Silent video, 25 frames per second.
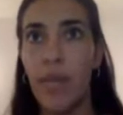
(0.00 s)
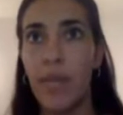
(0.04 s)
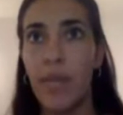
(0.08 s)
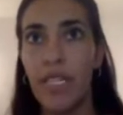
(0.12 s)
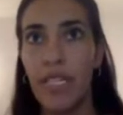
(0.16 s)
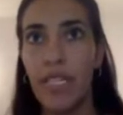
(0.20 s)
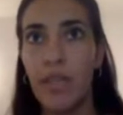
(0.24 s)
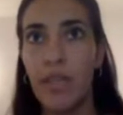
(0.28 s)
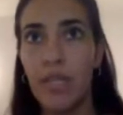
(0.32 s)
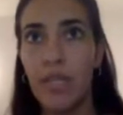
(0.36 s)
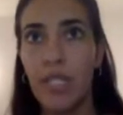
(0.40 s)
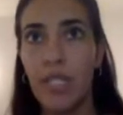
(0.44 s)

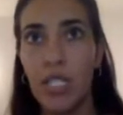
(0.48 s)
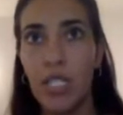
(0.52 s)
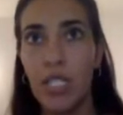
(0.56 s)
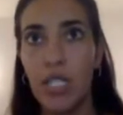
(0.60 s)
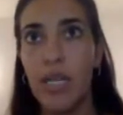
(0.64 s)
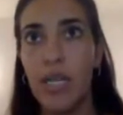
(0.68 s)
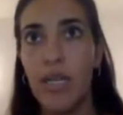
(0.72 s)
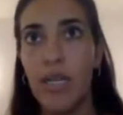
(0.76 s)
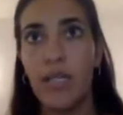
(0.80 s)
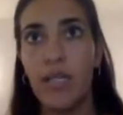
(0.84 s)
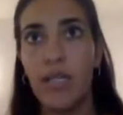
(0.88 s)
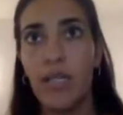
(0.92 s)
many emission
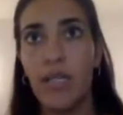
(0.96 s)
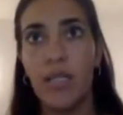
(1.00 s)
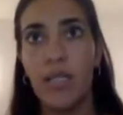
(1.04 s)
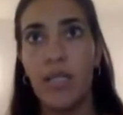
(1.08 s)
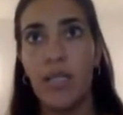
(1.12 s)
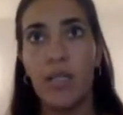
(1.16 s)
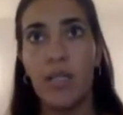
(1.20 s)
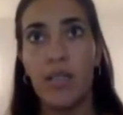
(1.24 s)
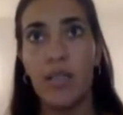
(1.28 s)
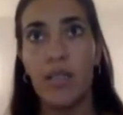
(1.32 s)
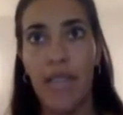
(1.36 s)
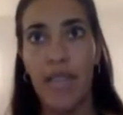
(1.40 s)

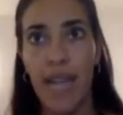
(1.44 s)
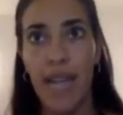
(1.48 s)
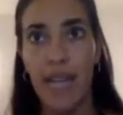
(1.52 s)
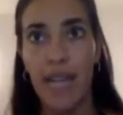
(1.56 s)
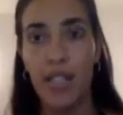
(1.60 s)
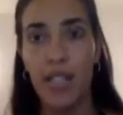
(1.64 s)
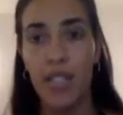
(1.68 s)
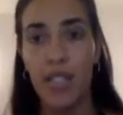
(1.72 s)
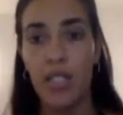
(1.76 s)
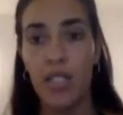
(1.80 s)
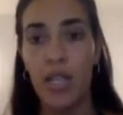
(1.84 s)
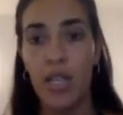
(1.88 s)
errors, the
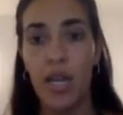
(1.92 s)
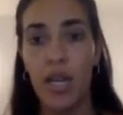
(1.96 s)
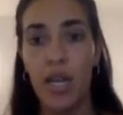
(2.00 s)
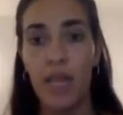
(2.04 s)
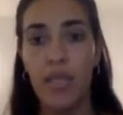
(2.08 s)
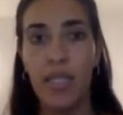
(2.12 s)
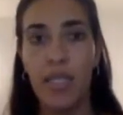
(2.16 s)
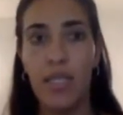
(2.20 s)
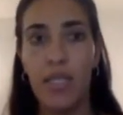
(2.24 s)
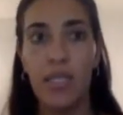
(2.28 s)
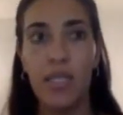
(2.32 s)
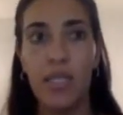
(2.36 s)
reaction
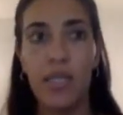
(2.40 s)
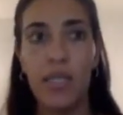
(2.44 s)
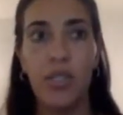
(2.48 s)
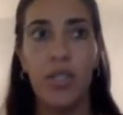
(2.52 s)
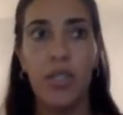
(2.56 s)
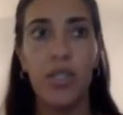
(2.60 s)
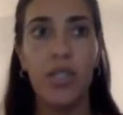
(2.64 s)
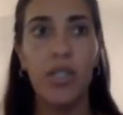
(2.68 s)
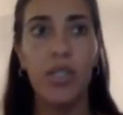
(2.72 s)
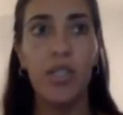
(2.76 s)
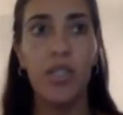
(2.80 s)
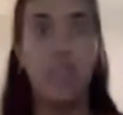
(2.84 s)
time,
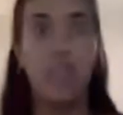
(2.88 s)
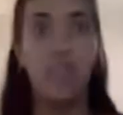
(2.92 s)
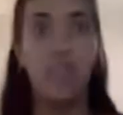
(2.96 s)
etc.